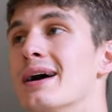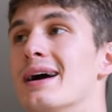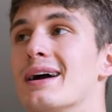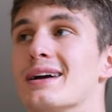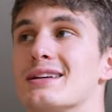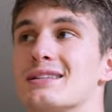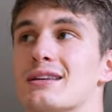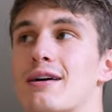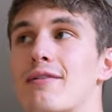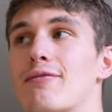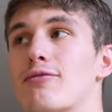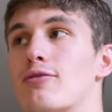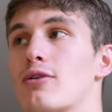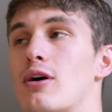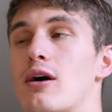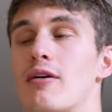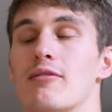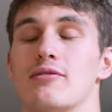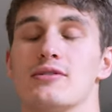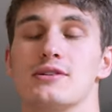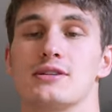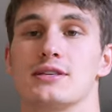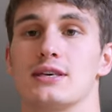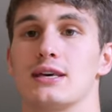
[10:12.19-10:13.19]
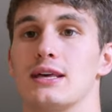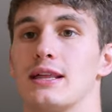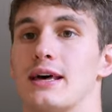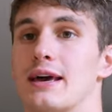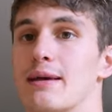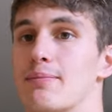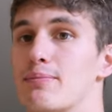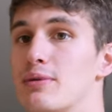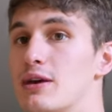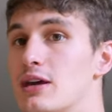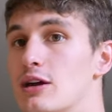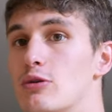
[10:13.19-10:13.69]
except for obviously
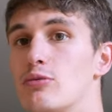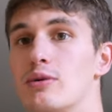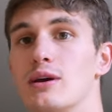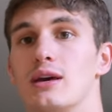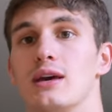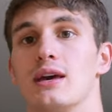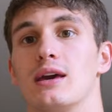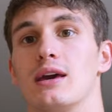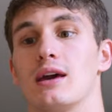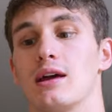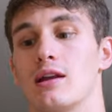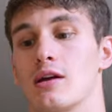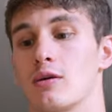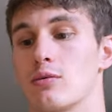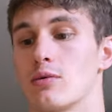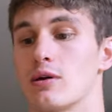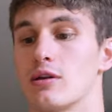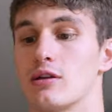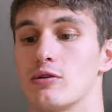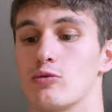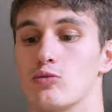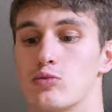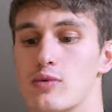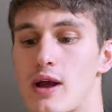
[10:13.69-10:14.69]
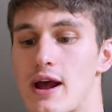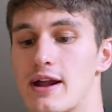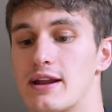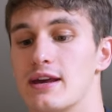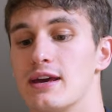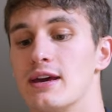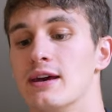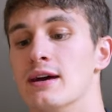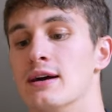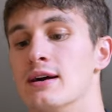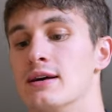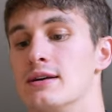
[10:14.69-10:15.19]
like peak week and getting really
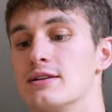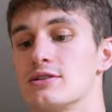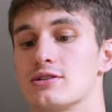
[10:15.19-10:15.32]
ready.